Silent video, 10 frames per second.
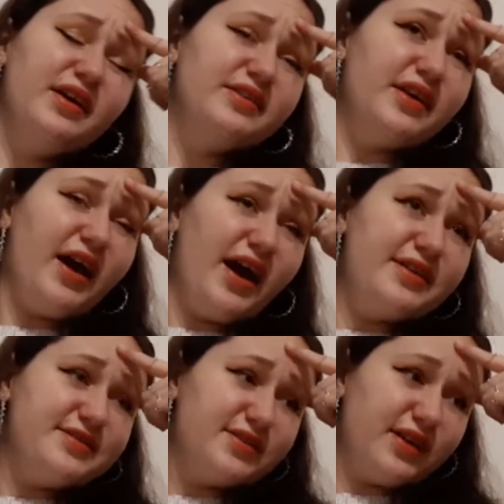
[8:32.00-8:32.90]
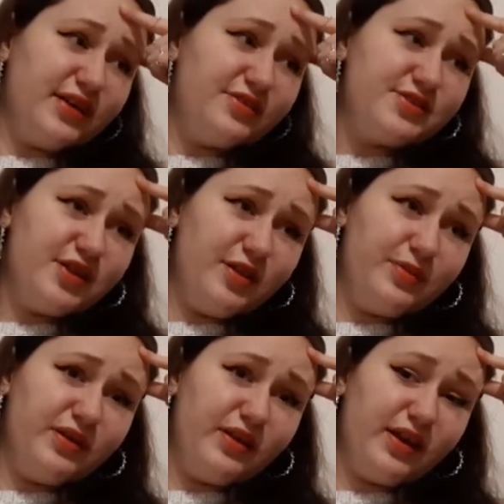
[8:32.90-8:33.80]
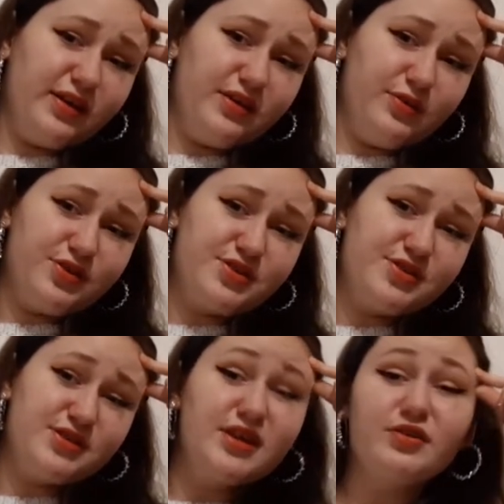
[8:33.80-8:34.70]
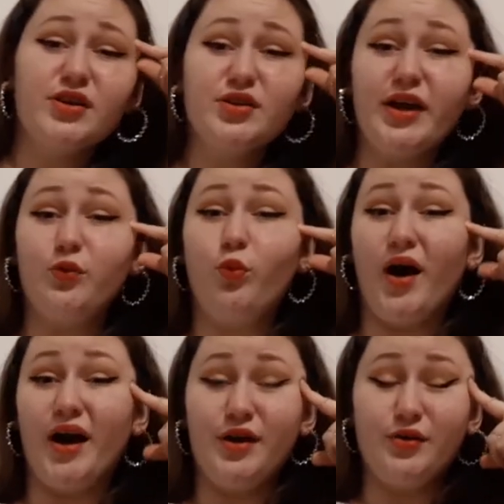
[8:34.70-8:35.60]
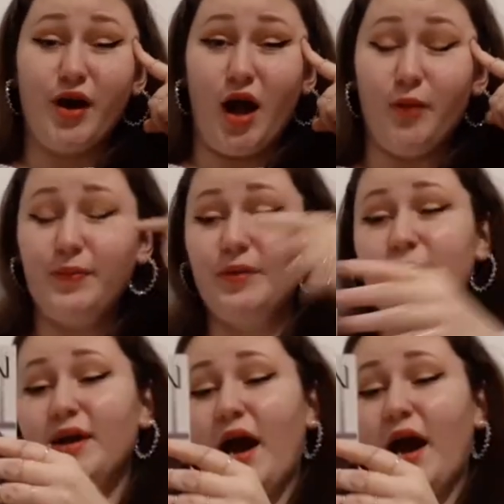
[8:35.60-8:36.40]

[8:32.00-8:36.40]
They ask, "Can you tell me your secret? Why are you helping me